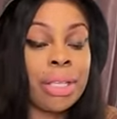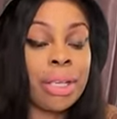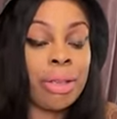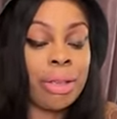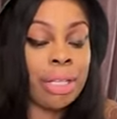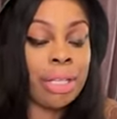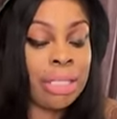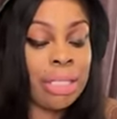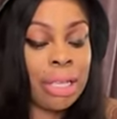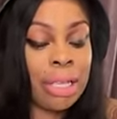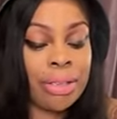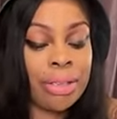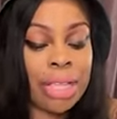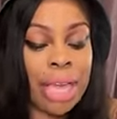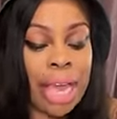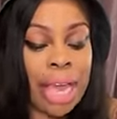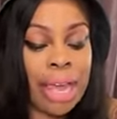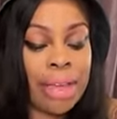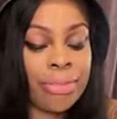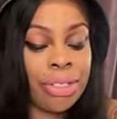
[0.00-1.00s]
He only tells
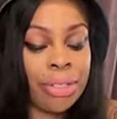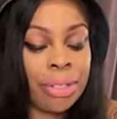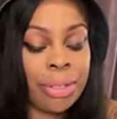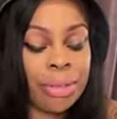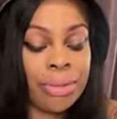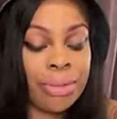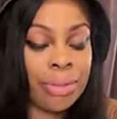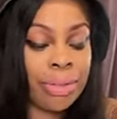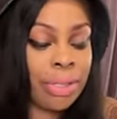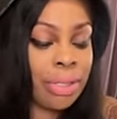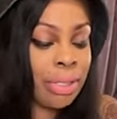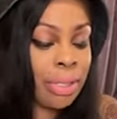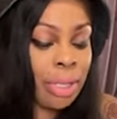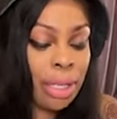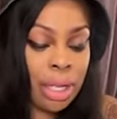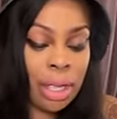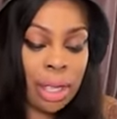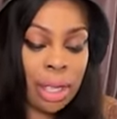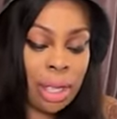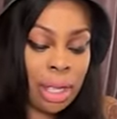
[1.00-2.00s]
half-truths.
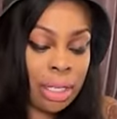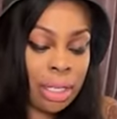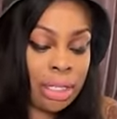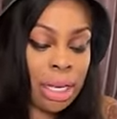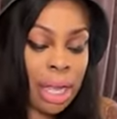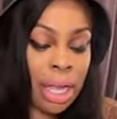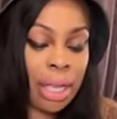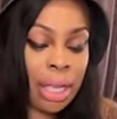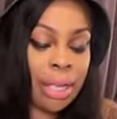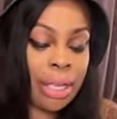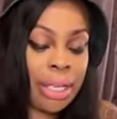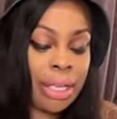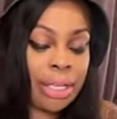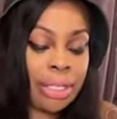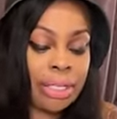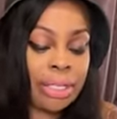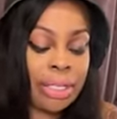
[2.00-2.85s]
Child, he's